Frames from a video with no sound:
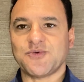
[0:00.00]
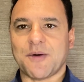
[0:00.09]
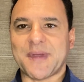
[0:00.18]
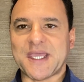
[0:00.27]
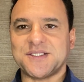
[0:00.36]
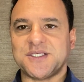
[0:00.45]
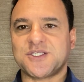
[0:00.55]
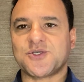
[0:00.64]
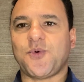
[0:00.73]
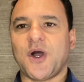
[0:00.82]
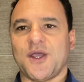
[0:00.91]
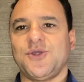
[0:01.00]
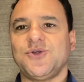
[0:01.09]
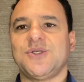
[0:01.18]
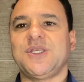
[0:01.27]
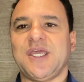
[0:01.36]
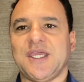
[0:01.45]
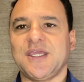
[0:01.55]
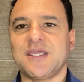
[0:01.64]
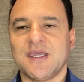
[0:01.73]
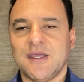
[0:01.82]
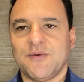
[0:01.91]
what makes this quite
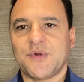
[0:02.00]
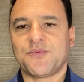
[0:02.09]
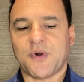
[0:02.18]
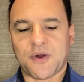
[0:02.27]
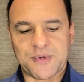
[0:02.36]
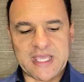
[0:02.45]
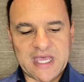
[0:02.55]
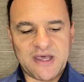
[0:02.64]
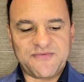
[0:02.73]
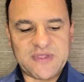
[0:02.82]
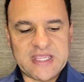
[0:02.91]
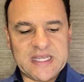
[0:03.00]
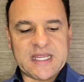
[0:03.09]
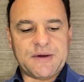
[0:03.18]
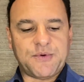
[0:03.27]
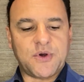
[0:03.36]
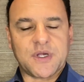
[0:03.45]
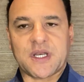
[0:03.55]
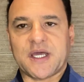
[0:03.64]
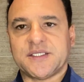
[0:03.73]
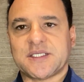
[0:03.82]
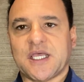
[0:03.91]
unique with what we have in our
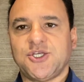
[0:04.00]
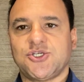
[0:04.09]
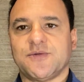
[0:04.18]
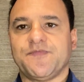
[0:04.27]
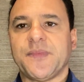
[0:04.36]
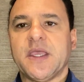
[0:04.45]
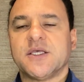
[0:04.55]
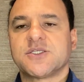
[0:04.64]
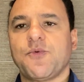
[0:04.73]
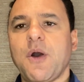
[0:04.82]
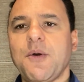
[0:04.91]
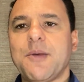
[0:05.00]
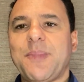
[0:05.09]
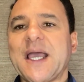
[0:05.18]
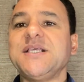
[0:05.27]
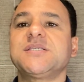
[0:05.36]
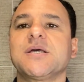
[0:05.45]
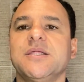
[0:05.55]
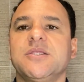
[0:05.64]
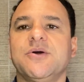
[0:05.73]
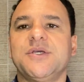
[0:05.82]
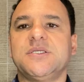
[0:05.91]
organization. So what we're basically
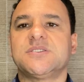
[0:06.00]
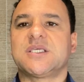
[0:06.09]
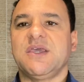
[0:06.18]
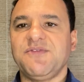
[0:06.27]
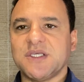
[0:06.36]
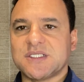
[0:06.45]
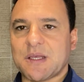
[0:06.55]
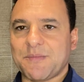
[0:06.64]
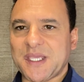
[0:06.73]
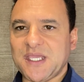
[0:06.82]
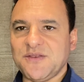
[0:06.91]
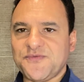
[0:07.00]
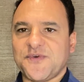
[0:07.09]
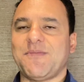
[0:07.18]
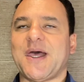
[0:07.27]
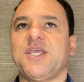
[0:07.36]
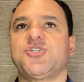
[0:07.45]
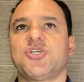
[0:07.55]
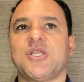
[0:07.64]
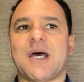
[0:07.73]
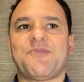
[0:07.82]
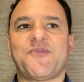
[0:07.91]
doing is giving some
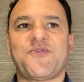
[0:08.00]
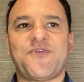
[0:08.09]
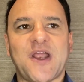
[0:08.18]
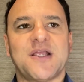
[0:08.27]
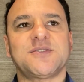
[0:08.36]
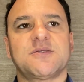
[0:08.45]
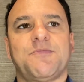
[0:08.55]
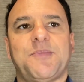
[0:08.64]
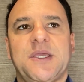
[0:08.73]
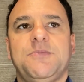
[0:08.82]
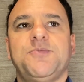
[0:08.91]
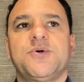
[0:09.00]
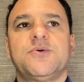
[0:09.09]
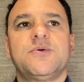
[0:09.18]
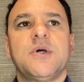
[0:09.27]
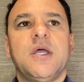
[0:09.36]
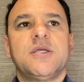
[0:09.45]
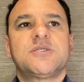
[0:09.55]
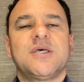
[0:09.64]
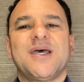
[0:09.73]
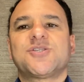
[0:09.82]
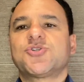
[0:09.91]
information up front to people
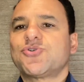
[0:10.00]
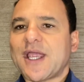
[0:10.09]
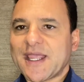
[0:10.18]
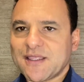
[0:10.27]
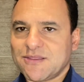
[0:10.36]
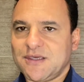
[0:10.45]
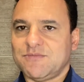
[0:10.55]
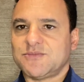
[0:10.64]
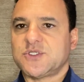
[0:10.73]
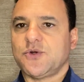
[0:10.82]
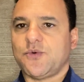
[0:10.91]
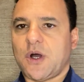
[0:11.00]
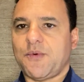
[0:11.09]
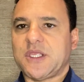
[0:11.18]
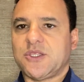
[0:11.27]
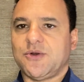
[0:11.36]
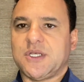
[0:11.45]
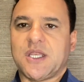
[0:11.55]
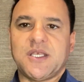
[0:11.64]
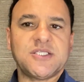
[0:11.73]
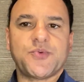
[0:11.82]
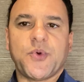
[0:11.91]
to attract them to what we're doing.
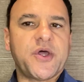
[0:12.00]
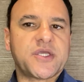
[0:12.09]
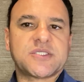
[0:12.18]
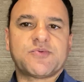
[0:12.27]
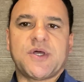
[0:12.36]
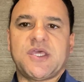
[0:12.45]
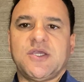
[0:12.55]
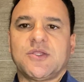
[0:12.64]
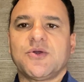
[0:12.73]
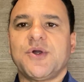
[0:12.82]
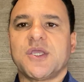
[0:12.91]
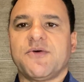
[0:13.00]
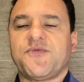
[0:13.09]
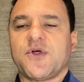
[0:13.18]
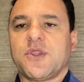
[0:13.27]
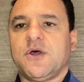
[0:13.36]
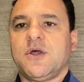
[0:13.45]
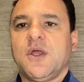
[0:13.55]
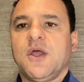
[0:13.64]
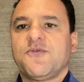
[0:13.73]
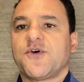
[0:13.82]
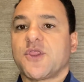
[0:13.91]
And this works whether you're doing it for
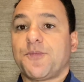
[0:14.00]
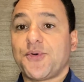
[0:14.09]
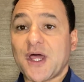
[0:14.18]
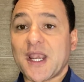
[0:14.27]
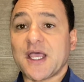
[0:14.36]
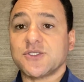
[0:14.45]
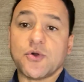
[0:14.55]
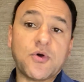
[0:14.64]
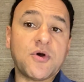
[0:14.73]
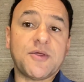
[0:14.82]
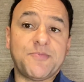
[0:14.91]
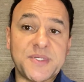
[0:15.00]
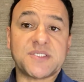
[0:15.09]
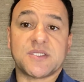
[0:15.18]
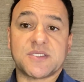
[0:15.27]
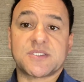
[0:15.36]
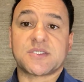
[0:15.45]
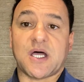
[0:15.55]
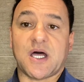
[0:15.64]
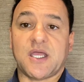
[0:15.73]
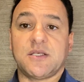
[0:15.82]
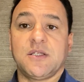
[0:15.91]
the products or the business
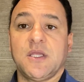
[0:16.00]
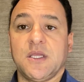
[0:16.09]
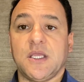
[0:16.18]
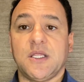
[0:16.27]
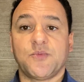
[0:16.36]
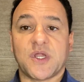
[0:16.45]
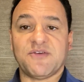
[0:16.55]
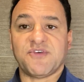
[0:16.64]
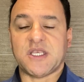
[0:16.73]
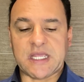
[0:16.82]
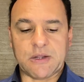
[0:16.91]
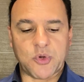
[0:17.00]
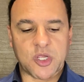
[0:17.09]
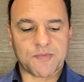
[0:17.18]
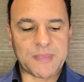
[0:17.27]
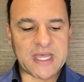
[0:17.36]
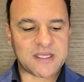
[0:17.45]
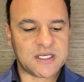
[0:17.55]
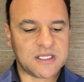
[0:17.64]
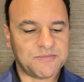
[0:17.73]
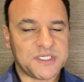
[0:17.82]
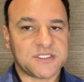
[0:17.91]
side in whatever network
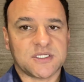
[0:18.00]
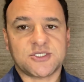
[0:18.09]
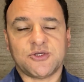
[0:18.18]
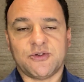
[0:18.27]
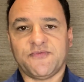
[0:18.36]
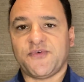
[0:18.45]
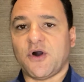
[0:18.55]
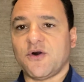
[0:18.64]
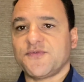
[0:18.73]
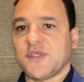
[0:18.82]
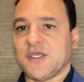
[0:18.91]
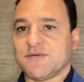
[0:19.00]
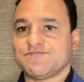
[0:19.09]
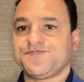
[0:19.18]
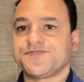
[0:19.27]
marketing business you're involved in.